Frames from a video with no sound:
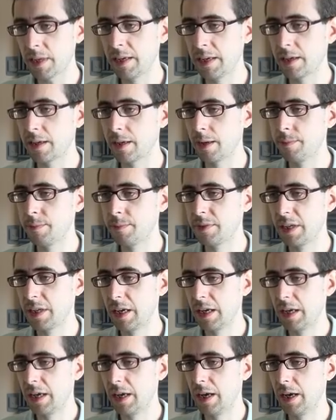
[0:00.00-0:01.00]
and it comes,
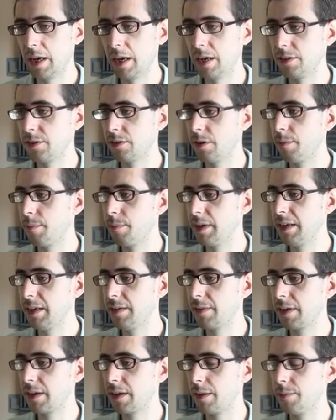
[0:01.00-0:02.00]
uh, so I
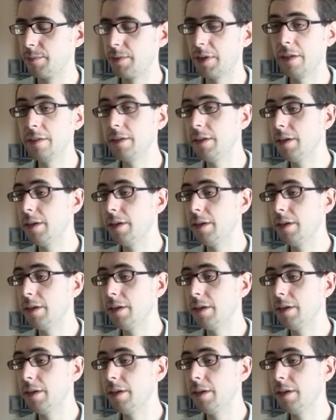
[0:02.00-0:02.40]
believe it comes, I,